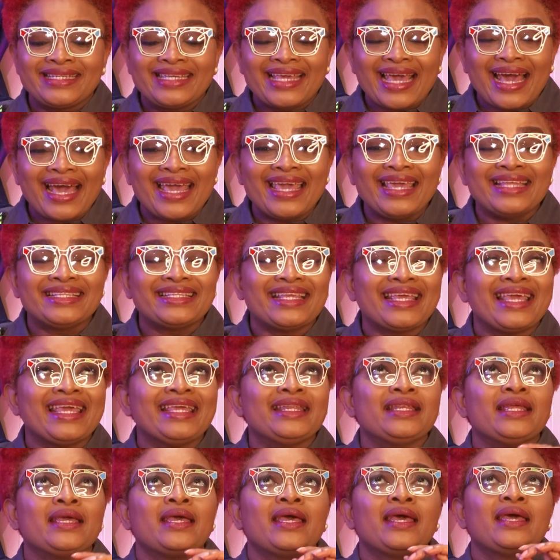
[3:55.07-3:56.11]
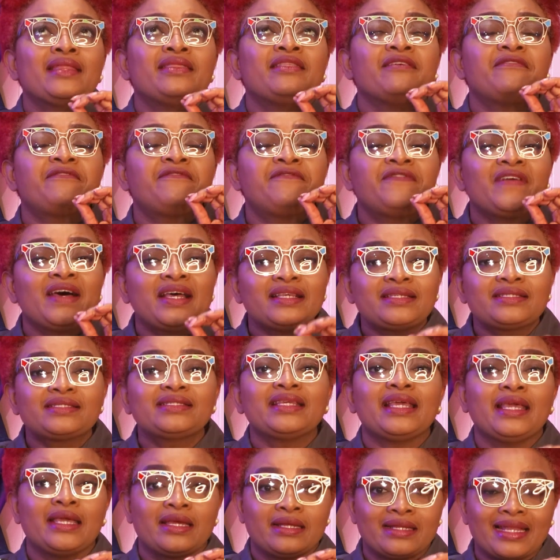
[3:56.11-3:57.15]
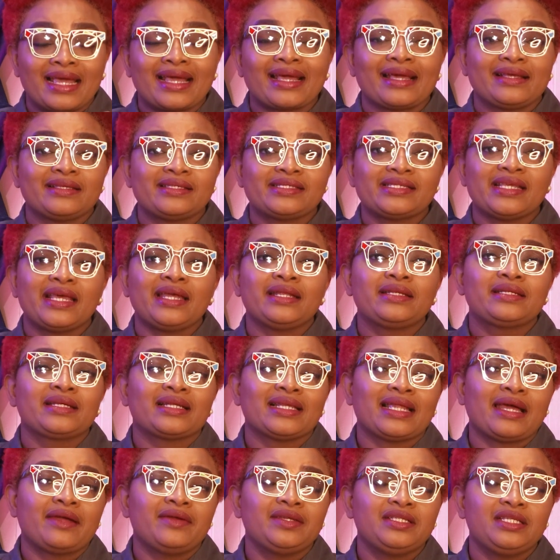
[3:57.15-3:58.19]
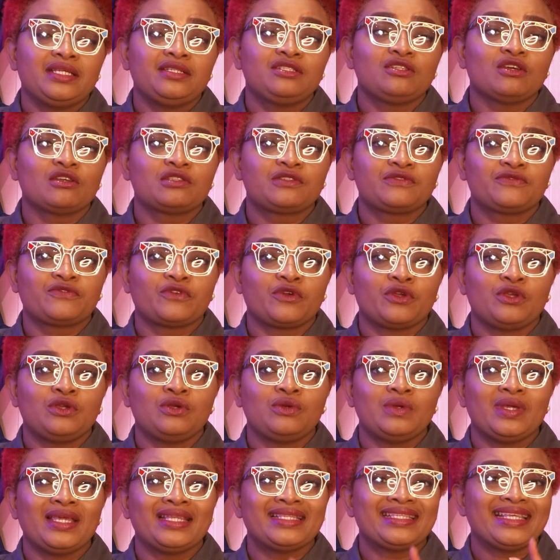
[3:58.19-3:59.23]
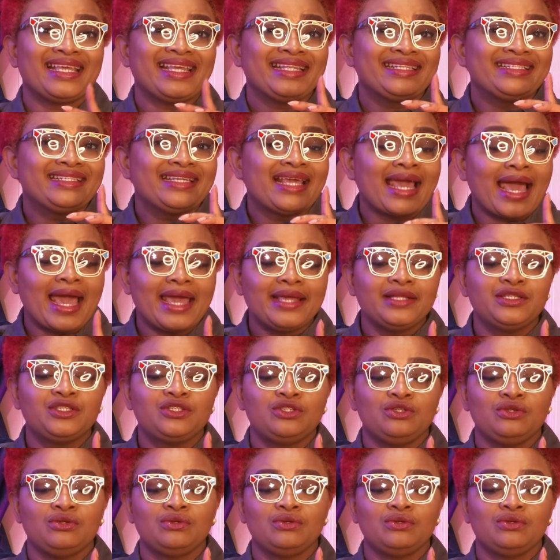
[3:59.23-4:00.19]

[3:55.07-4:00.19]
The first thing, like I said, clarity does for you, it guides